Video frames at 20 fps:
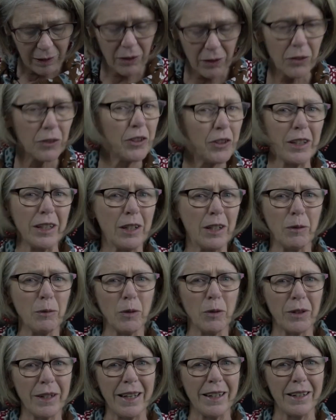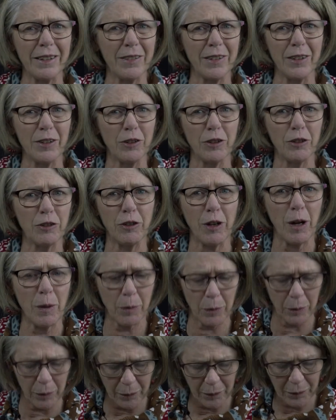Chinky will get us into
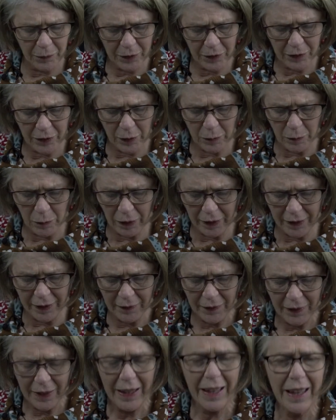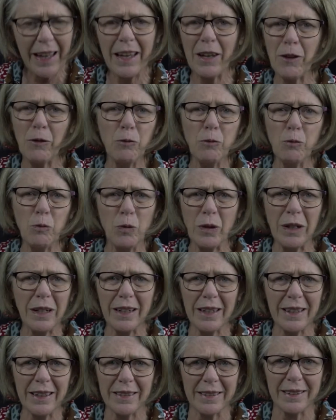trouble, said Molly. He
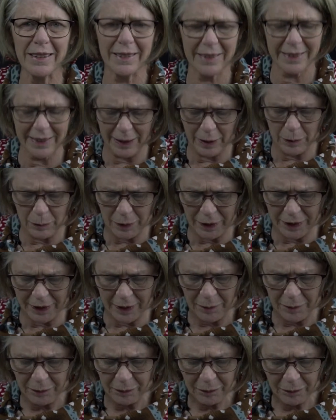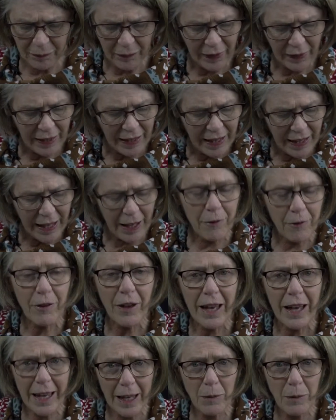really is a silly billy. If
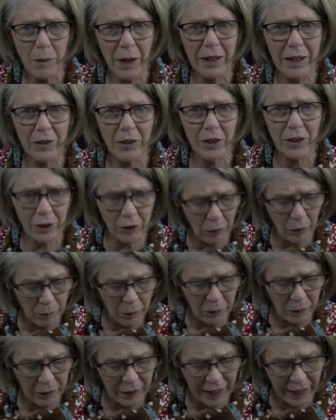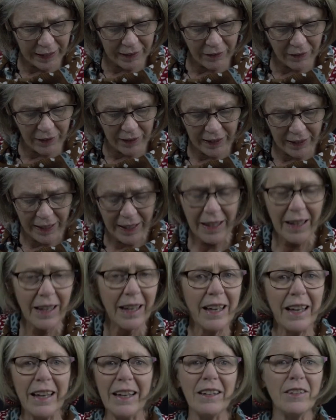he makes the goblin angry,
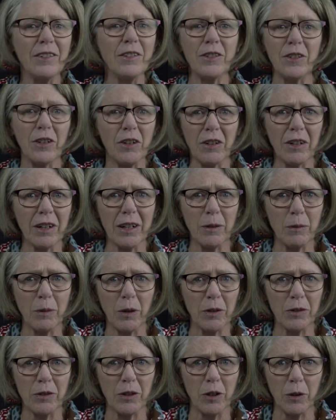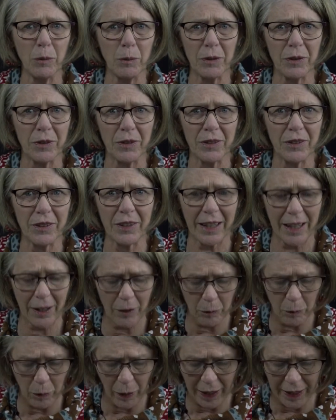he certainly won't help us to get
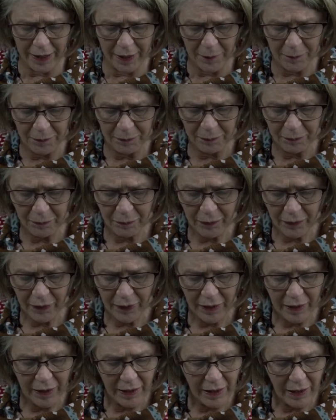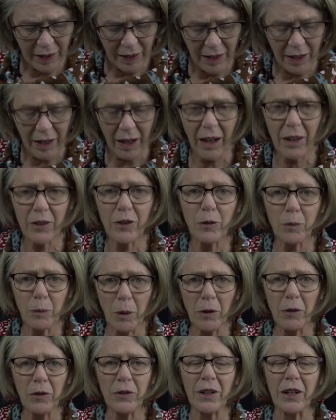away. I
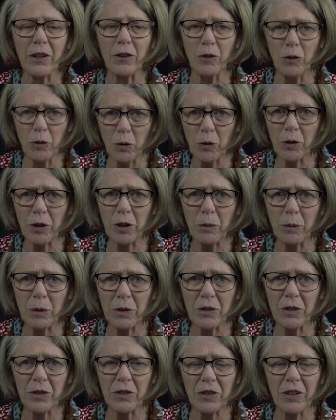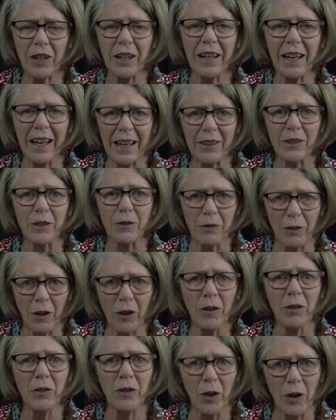suppose that naughty wishing chair has
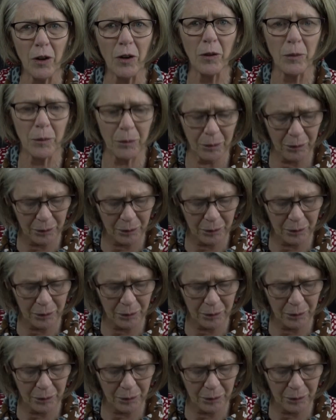flown home.